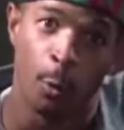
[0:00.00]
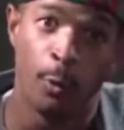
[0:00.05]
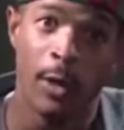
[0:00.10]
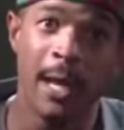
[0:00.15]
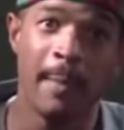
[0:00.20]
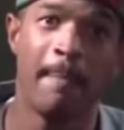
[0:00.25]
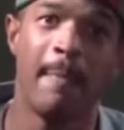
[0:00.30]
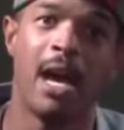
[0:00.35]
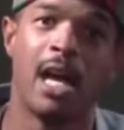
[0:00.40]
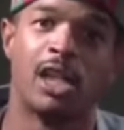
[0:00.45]

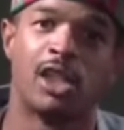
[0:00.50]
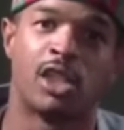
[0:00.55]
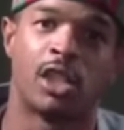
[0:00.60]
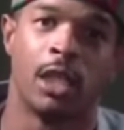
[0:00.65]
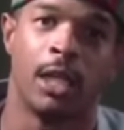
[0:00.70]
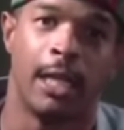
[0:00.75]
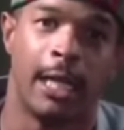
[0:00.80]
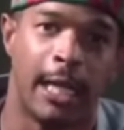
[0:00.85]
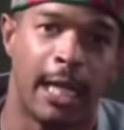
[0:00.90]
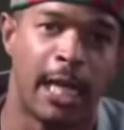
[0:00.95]
We
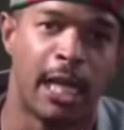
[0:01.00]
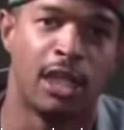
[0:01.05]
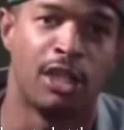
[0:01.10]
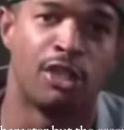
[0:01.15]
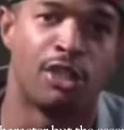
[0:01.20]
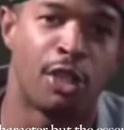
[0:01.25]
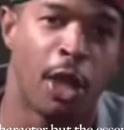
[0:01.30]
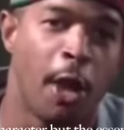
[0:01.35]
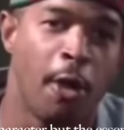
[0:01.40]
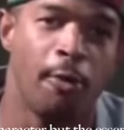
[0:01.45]
must
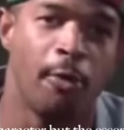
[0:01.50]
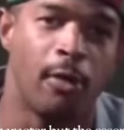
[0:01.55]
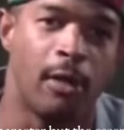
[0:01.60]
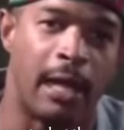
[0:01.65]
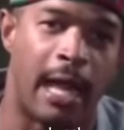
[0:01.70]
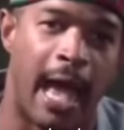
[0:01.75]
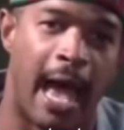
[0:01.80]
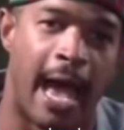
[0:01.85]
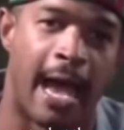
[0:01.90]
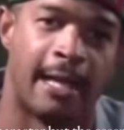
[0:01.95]

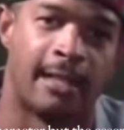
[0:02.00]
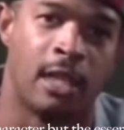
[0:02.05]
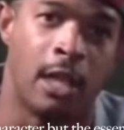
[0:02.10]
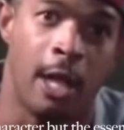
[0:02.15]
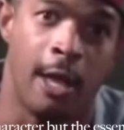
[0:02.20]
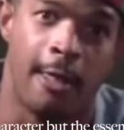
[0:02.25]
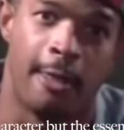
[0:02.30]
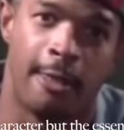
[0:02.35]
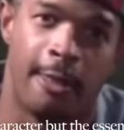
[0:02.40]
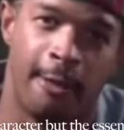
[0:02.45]
internalize
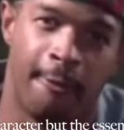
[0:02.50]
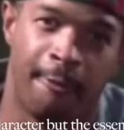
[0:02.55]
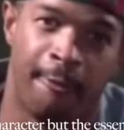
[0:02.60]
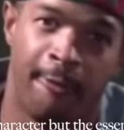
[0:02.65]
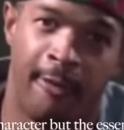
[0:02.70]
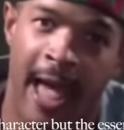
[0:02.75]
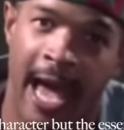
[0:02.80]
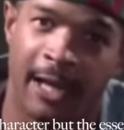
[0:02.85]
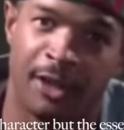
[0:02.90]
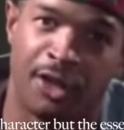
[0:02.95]
the
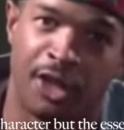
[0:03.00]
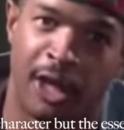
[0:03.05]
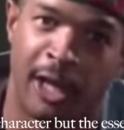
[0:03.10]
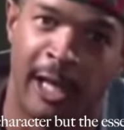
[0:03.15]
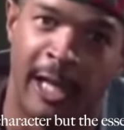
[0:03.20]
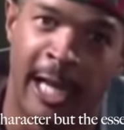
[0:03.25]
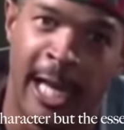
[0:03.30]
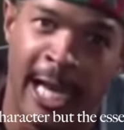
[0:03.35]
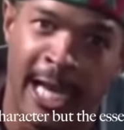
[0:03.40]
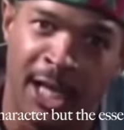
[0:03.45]

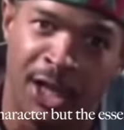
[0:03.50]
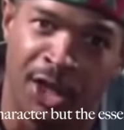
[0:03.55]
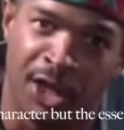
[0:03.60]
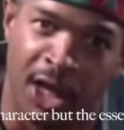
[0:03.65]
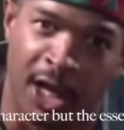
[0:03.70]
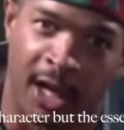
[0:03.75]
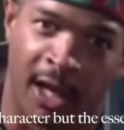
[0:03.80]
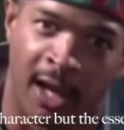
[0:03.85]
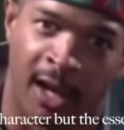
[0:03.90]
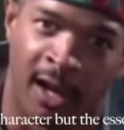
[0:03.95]

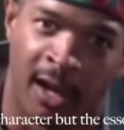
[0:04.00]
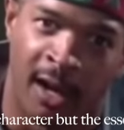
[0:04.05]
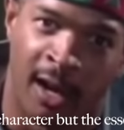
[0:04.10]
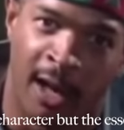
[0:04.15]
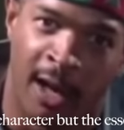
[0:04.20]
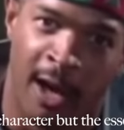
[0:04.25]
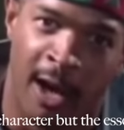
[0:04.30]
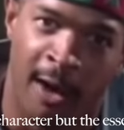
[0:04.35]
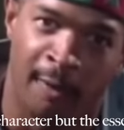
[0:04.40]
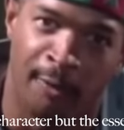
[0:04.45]
flatulation
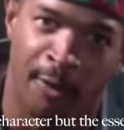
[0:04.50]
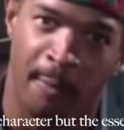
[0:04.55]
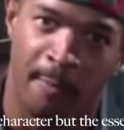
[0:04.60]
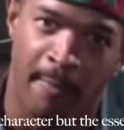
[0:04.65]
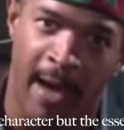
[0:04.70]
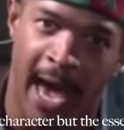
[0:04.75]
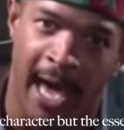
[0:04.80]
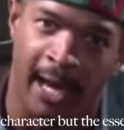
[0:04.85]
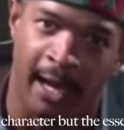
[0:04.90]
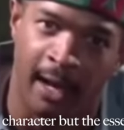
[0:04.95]
of the
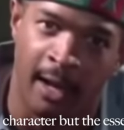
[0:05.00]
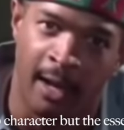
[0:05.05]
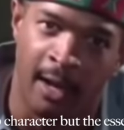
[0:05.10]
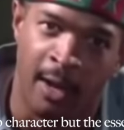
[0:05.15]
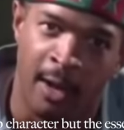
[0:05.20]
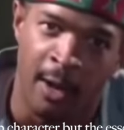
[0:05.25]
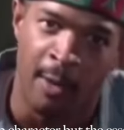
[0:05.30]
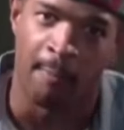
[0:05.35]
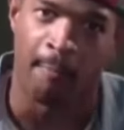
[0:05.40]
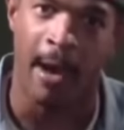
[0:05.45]
matter
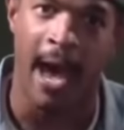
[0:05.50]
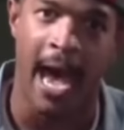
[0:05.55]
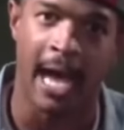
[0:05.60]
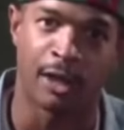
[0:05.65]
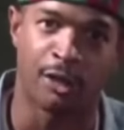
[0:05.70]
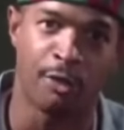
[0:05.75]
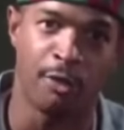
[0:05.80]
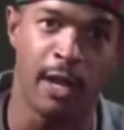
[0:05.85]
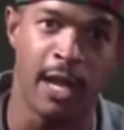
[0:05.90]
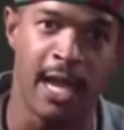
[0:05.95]

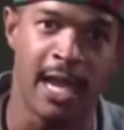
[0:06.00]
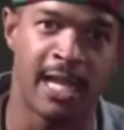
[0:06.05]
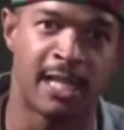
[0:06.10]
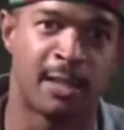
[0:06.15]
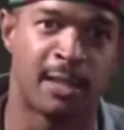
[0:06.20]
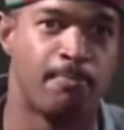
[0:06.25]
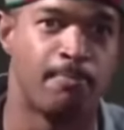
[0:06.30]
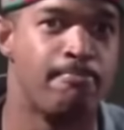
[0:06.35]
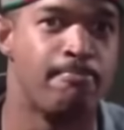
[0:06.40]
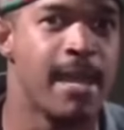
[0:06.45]
by
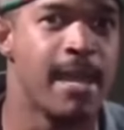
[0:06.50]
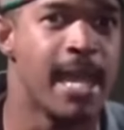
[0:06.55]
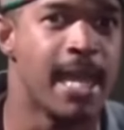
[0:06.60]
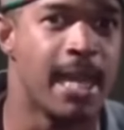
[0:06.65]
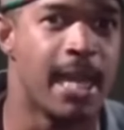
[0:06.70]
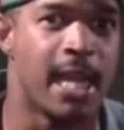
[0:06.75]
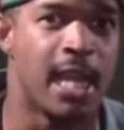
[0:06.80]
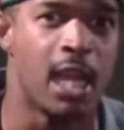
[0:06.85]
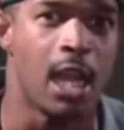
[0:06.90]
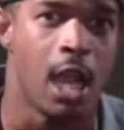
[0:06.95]

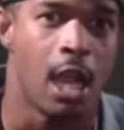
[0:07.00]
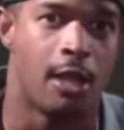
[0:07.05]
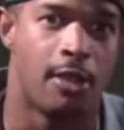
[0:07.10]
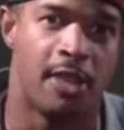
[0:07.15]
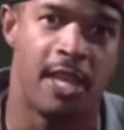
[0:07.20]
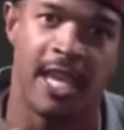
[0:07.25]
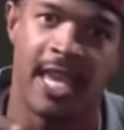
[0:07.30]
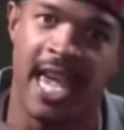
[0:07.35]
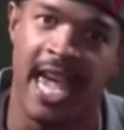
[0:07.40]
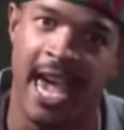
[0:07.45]
transmitting
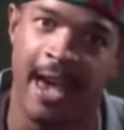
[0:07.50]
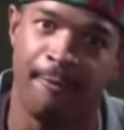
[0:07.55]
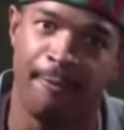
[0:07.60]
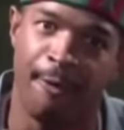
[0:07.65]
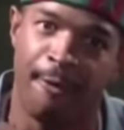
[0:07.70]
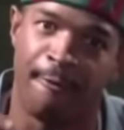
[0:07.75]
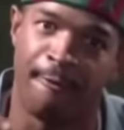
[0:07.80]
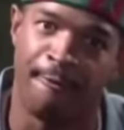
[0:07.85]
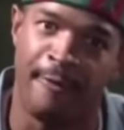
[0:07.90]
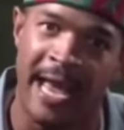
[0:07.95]
the
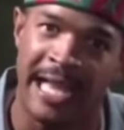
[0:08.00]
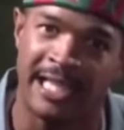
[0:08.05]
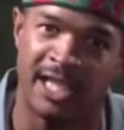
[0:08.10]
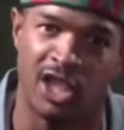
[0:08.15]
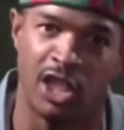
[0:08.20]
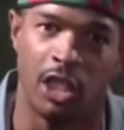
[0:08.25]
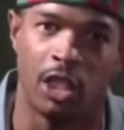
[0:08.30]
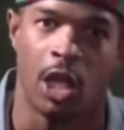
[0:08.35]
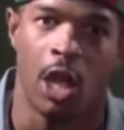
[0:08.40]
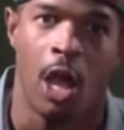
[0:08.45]

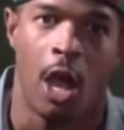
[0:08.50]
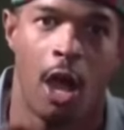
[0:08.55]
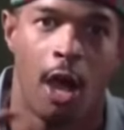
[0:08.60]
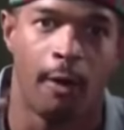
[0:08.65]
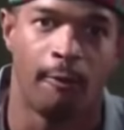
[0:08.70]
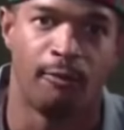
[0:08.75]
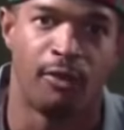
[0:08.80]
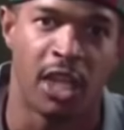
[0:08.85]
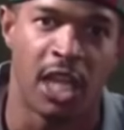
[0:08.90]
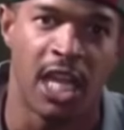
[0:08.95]
effervescence
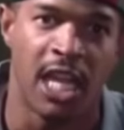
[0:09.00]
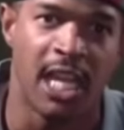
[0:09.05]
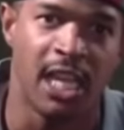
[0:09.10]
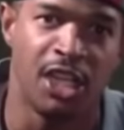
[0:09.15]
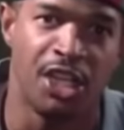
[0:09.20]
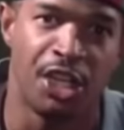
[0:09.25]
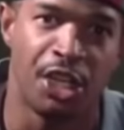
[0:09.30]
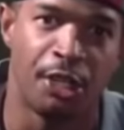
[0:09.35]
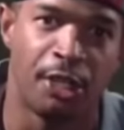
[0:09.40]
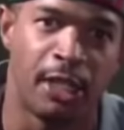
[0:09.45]
of the
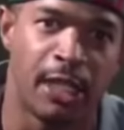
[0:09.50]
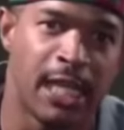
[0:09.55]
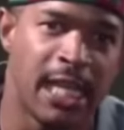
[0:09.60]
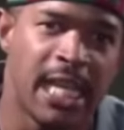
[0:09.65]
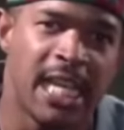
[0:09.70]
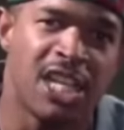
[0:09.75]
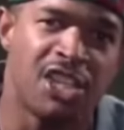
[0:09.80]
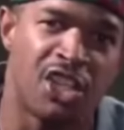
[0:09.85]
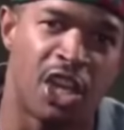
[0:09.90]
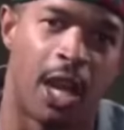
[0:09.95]

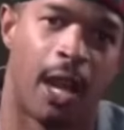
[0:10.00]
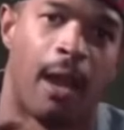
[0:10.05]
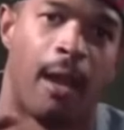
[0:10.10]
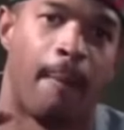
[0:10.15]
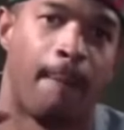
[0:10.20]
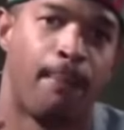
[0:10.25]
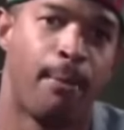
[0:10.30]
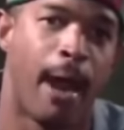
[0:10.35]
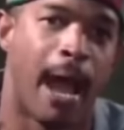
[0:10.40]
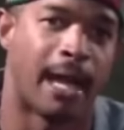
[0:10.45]
Indonesian
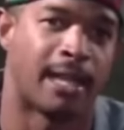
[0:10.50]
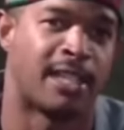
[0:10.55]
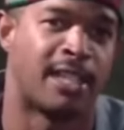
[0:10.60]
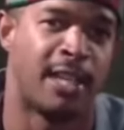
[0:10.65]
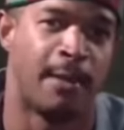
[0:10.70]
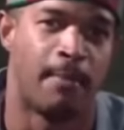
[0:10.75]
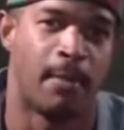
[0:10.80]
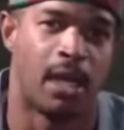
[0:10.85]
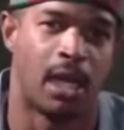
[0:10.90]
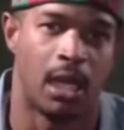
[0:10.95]

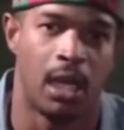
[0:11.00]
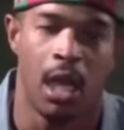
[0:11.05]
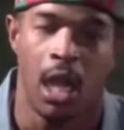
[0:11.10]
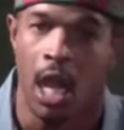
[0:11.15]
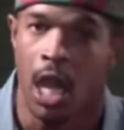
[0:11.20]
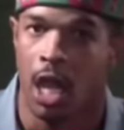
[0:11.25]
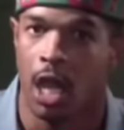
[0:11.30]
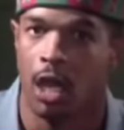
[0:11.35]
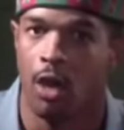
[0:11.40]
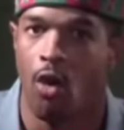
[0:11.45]
proximity
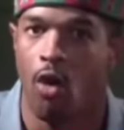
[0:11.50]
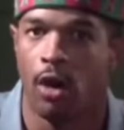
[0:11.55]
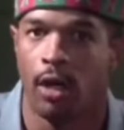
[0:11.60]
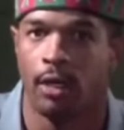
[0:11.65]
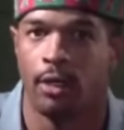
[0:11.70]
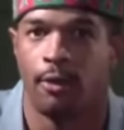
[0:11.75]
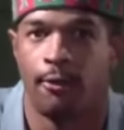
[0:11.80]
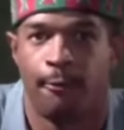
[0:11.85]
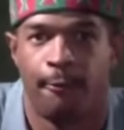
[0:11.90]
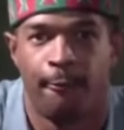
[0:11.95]
in
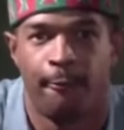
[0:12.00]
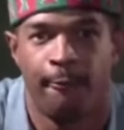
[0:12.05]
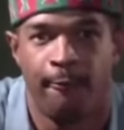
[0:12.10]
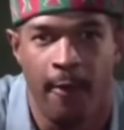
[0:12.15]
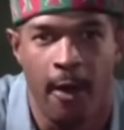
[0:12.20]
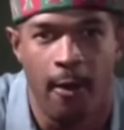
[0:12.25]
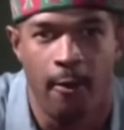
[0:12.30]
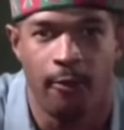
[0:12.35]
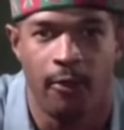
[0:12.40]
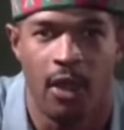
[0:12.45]
order to
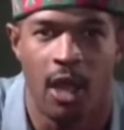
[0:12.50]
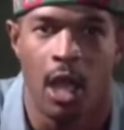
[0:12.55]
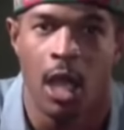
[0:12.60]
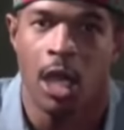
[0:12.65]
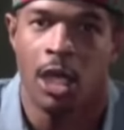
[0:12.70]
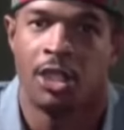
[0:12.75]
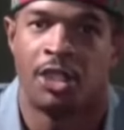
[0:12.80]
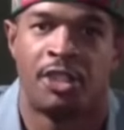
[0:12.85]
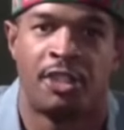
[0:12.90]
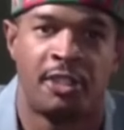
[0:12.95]
further
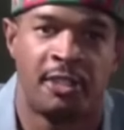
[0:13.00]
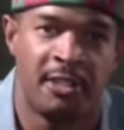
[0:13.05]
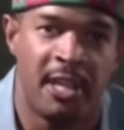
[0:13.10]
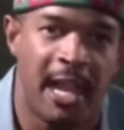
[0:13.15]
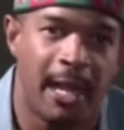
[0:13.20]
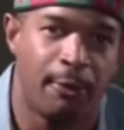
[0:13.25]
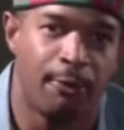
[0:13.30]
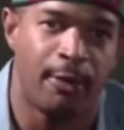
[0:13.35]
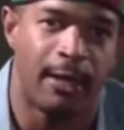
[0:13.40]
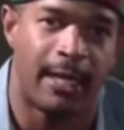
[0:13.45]

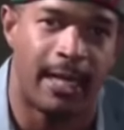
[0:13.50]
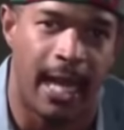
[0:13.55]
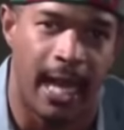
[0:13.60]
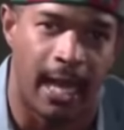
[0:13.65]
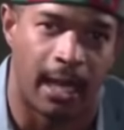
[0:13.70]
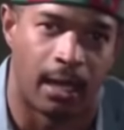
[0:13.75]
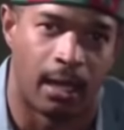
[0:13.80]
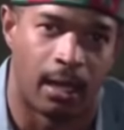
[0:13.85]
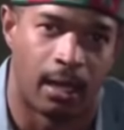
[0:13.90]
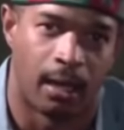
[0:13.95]
segregate